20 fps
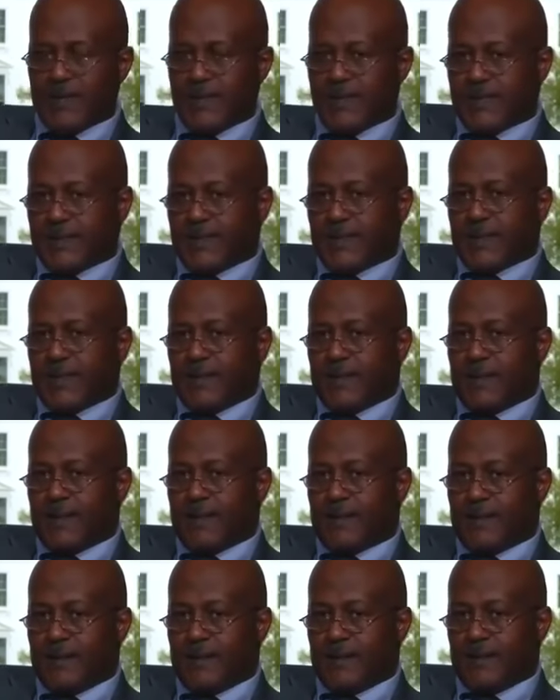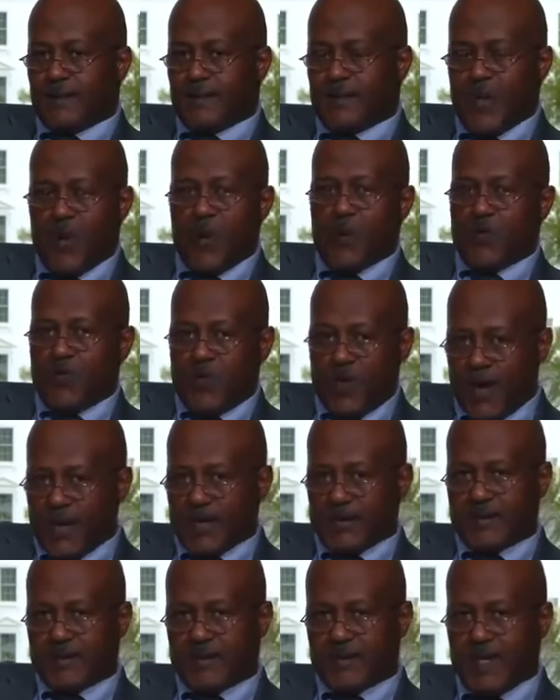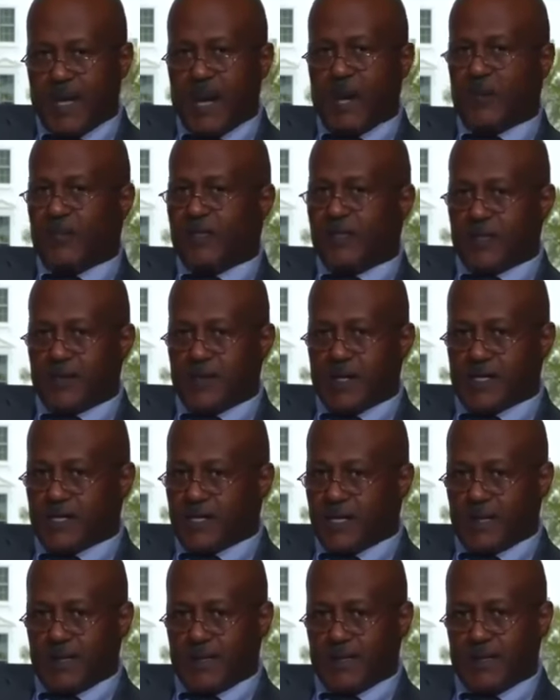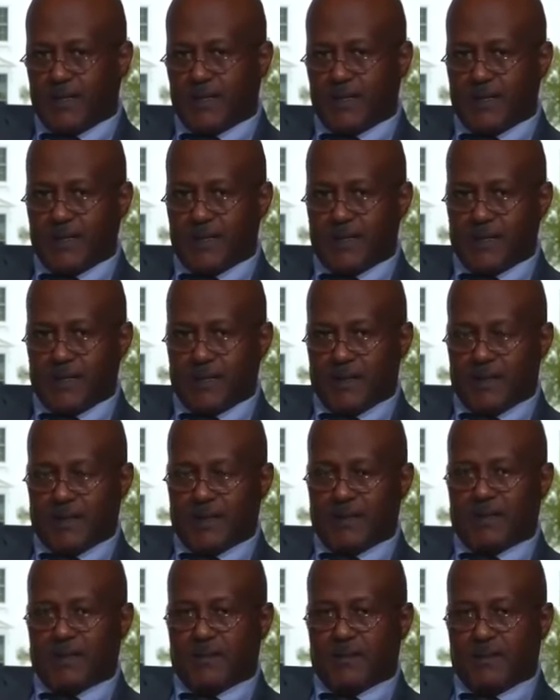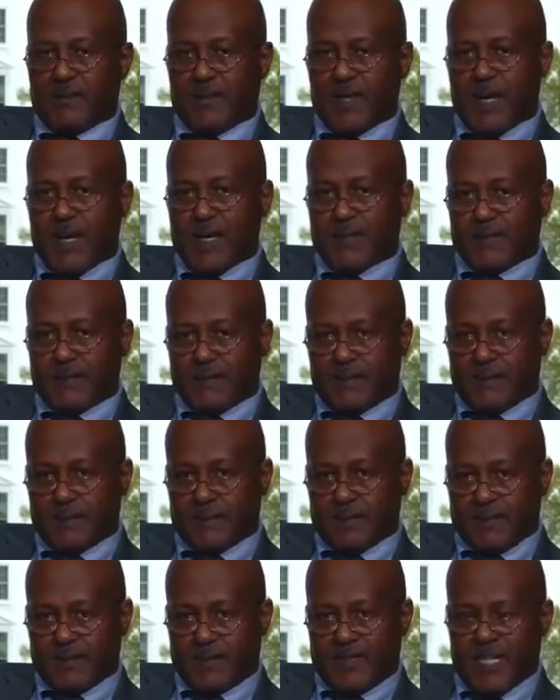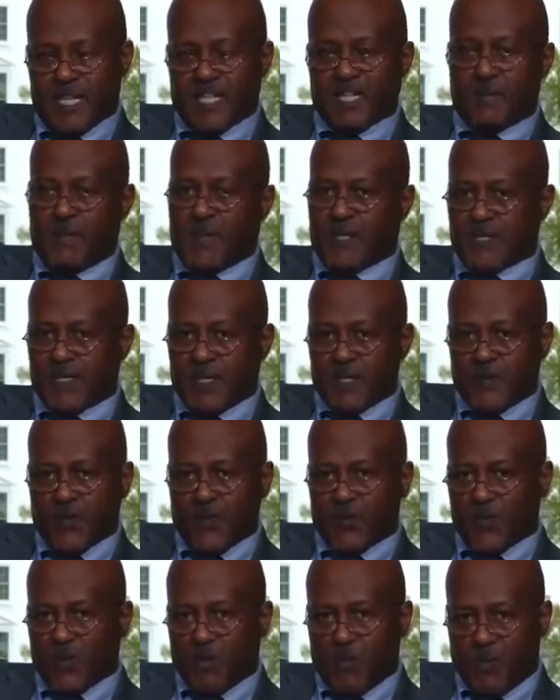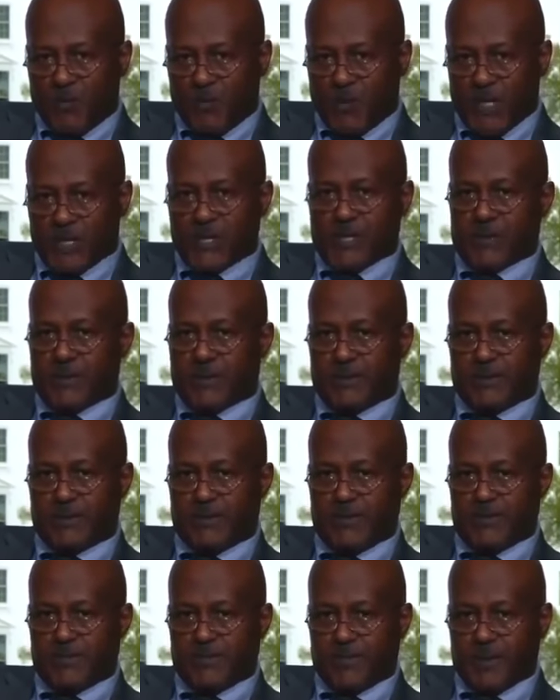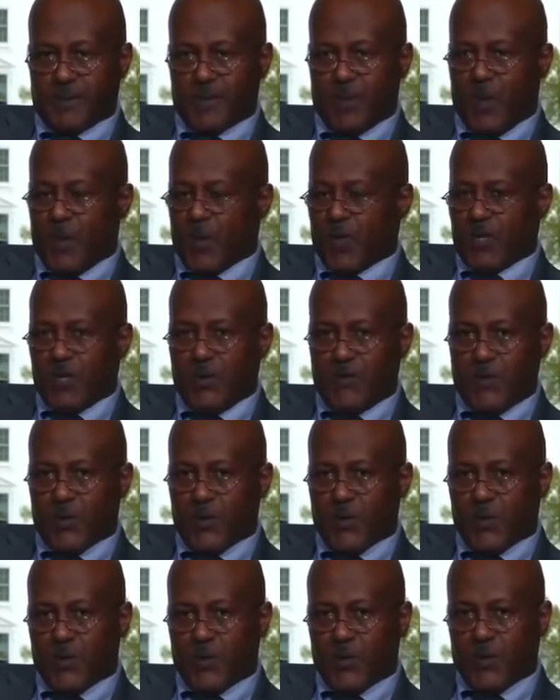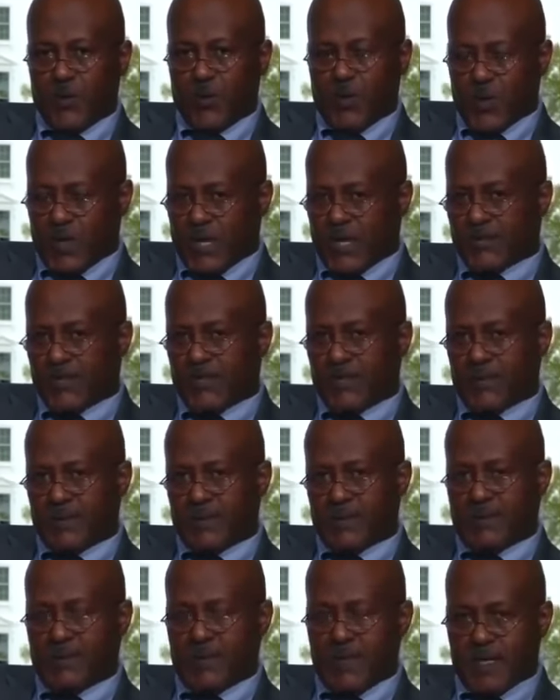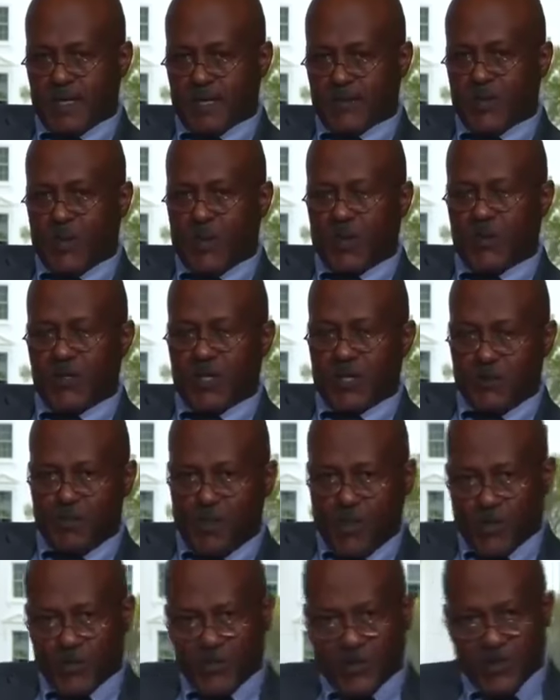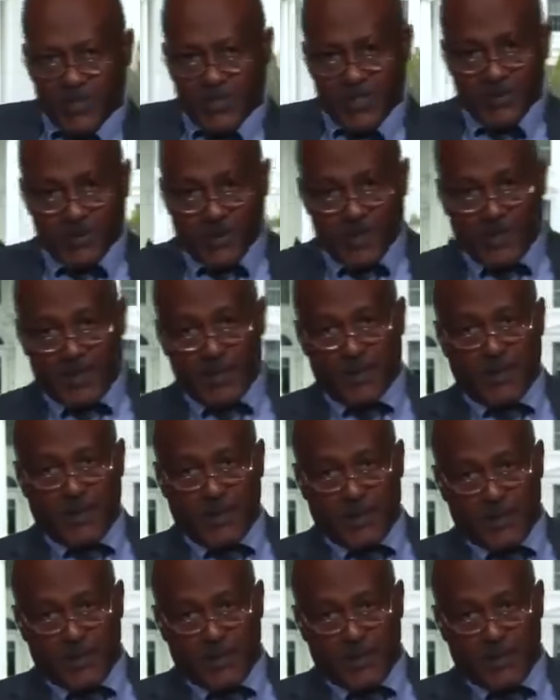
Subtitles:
is a known fact now internationally that 6% of the population, or if you read out all the reports recently